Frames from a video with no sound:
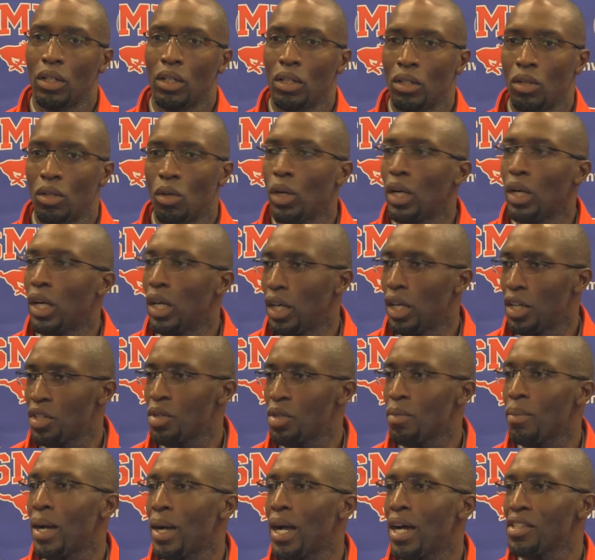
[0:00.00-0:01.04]
going
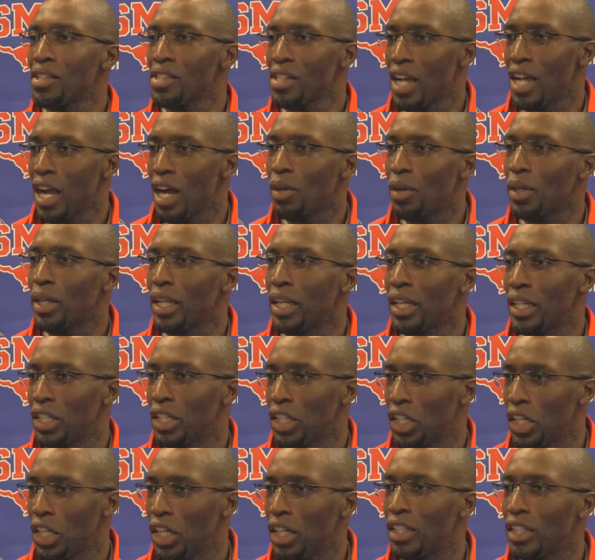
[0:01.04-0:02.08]
100 miles an hour and
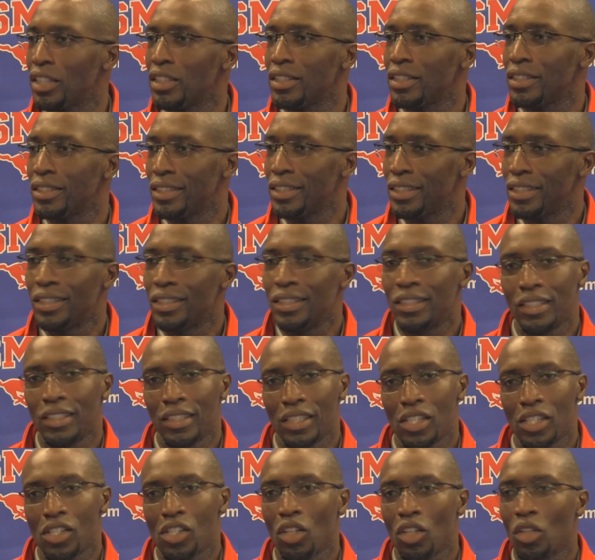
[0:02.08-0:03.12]
getting cut
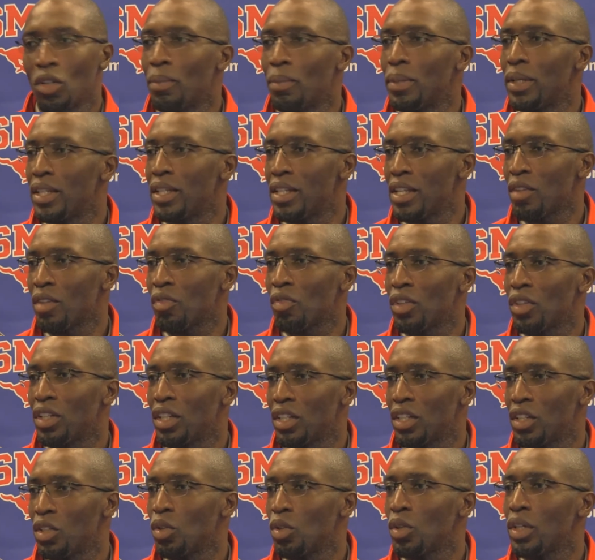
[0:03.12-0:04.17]
is a little bit different
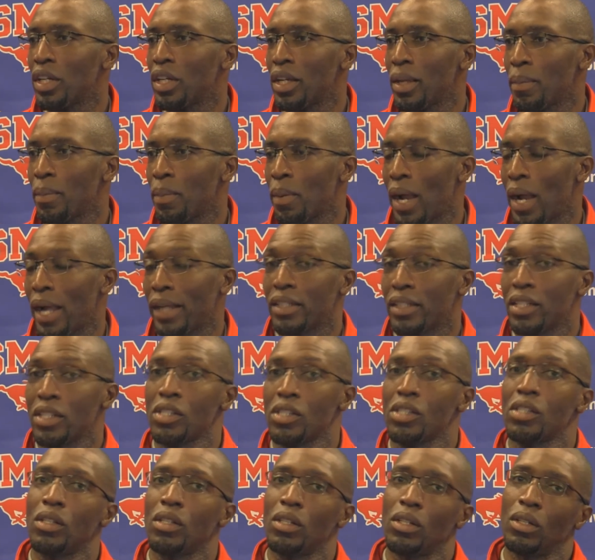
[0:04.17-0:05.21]
than doing it at
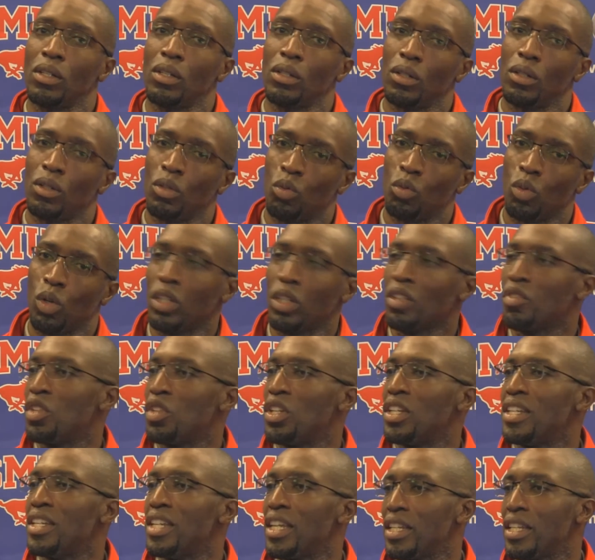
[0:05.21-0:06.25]
practice. Well, if
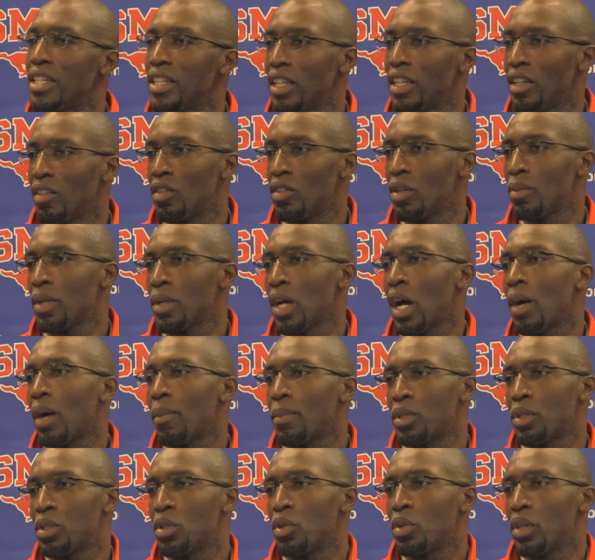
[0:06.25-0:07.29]
you didn't give them the
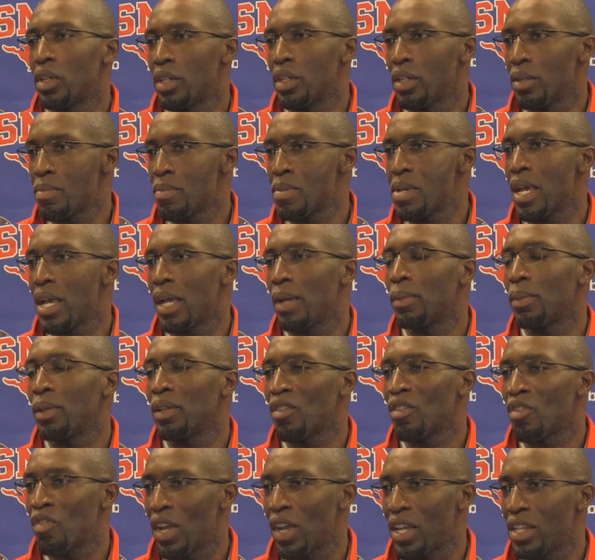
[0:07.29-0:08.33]
opportunity to be able to
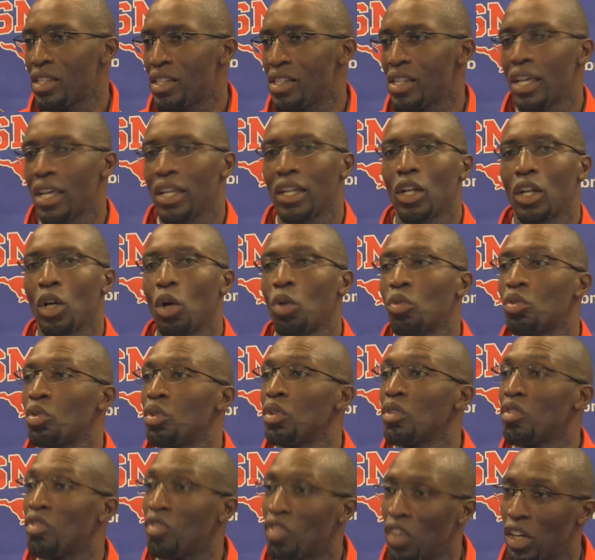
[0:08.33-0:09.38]
face that and go through
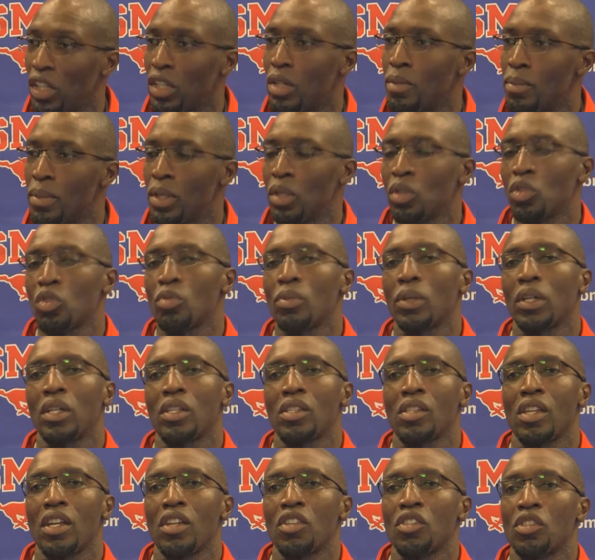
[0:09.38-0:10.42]
the fundamentals,
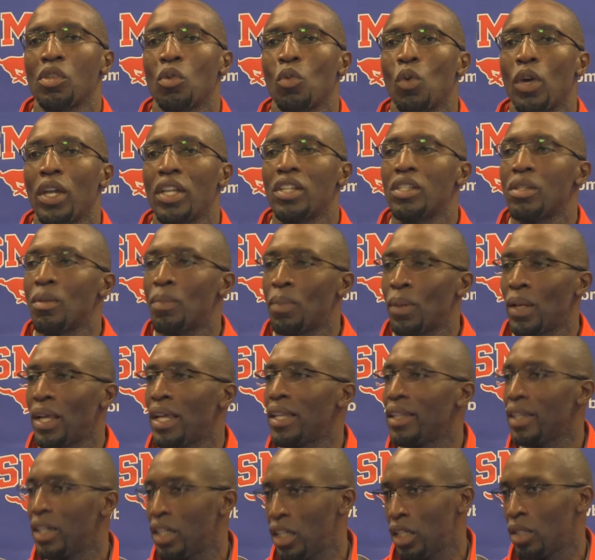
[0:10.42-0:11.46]
because there's a way to play
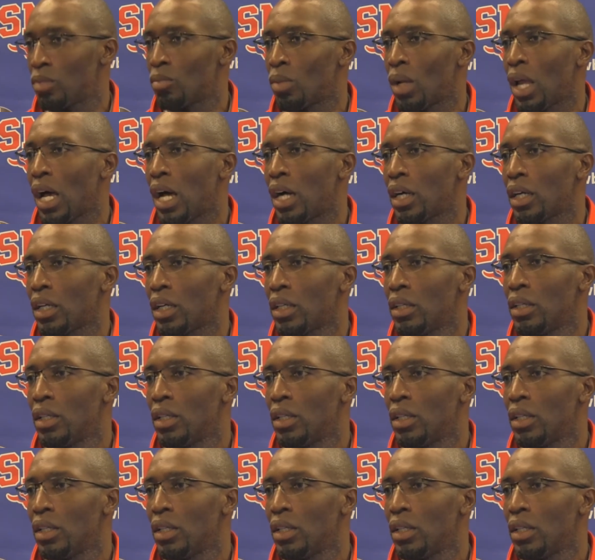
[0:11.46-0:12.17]
the cut block.